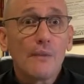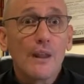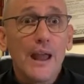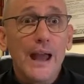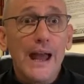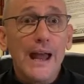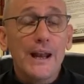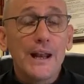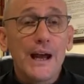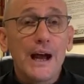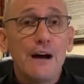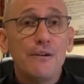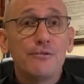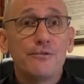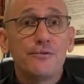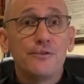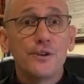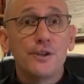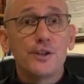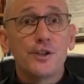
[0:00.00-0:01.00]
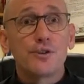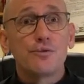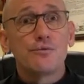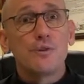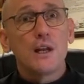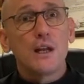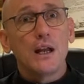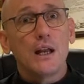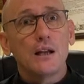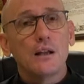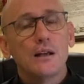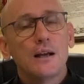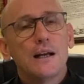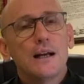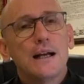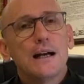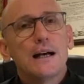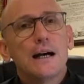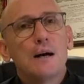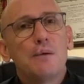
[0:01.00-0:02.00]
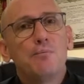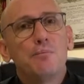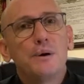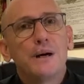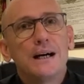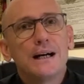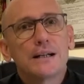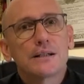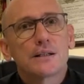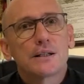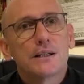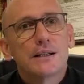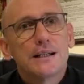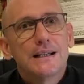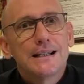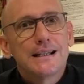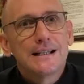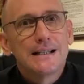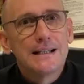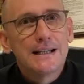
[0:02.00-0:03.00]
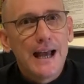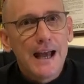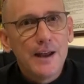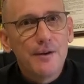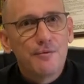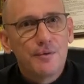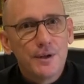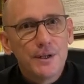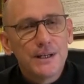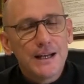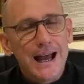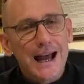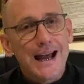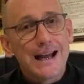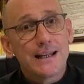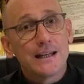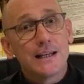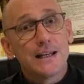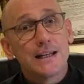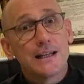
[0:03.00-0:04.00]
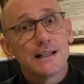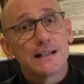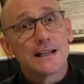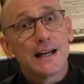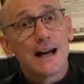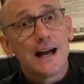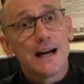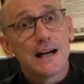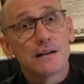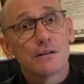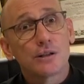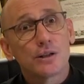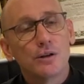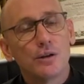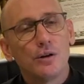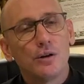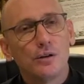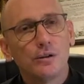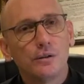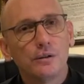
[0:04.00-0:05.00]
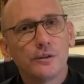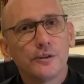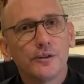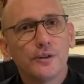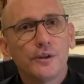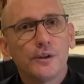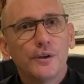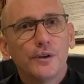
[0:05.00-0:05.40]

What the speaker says: And our first reading about David and his household